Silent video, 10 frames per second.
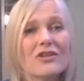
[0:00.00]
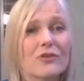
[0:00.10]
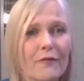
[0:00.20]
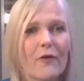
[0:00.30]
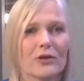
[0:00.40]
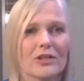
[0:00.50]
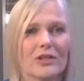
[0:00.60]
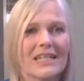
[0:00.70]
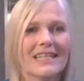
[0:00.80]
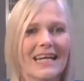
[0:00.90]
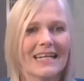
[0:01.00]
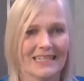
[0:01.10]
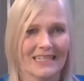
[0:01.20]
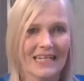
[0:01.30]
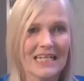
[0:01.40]
10 to 14
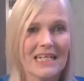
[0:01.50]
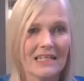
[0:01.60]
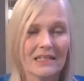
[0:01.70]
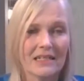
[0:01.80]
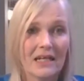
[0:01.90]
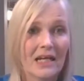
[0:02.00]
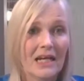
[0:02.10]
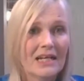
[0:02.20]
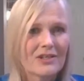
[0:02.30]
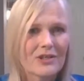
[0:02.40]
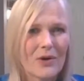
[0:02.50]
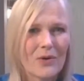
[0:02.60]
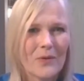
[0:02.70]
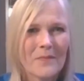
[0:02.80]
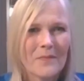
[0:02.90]
days that eat.
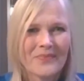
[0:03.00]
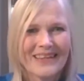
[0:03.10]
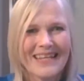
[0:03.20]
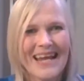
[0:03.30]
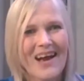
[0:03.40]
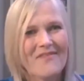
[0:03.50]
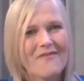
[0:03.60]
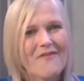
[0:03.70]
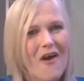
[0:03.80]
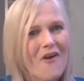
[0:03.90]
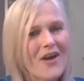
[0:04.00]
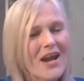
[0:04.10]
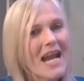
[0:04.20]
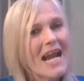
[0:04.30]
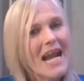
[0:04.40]
So there are
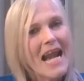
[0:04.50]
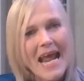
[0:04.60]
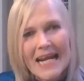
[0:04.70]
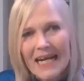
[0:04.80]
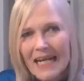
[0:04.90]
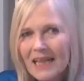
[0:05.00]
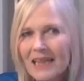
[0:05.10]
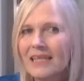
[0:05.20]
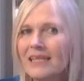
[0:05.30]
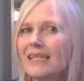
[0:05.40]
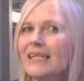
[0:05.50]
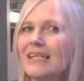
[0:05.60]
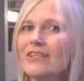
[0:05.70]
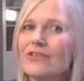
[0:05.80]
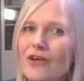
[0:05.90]
very little
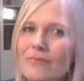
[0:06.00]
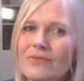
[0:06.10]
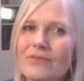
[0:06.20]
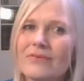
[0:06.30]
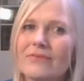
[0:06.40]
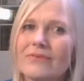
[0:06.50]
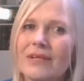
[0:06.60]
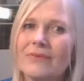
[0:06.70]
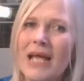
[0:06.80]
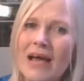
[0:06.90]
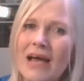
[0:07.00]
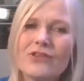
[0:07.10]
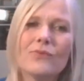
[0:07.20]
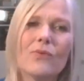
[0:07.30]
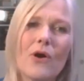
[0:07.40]
in terms that we
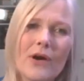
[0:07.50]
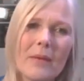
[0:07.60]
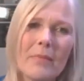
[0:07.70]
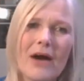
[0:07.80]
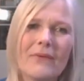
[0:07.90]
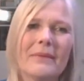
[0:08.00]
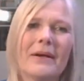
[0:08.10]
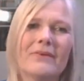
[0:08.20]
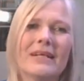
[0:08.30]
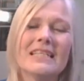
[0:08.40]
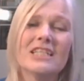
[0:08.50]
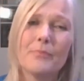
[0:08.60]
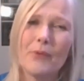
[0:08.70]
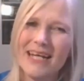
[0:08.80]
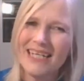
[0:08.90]
have to worry about
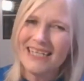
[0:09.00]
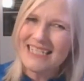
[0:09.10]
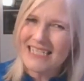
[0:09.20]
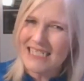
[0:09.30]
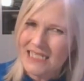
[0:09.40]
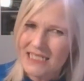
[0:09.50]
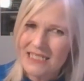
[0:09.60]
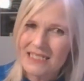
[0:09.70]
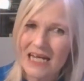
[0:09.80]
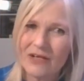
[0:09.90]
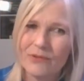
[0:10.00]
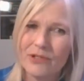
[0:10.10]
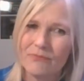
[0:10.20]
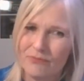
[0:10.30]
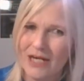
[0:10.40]
spreading diseases like
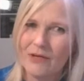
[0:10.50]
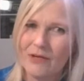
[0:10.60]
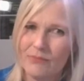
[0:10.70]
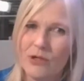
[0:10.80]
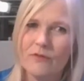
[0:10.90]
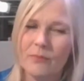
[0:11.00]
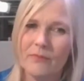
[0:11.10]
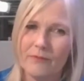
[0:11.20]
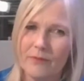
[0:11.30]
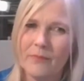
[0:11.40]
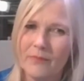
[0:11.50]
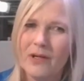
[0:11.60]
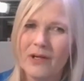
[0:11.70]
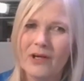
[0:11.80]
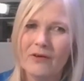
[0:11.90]
we know
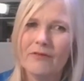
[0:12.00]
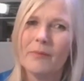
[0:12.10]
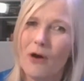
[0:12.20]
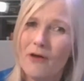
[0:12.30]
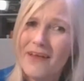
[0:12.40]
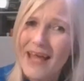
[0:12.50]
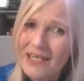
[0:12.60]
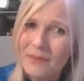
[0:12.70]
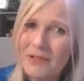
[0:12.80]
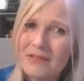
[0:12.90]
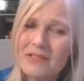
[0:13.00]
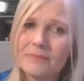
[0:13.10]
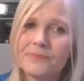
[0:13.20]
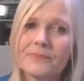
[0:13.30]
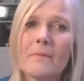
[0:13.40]
from other animals.
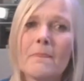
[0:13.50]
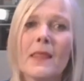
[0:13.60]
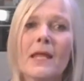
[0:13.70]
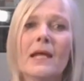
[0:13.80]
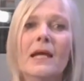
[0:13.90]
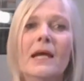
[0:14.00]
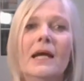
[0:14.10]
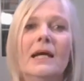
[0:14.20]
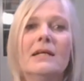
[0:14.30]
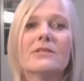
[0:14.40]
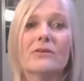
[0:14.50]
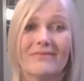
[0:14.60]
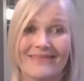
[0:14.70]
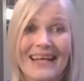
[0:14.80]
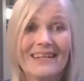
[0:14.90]

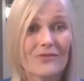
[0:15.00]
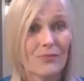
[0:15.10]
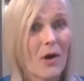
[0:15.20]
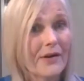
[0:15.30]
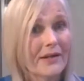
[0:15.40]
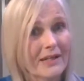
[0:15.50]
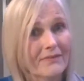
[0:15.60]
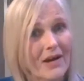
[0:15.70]
So that is one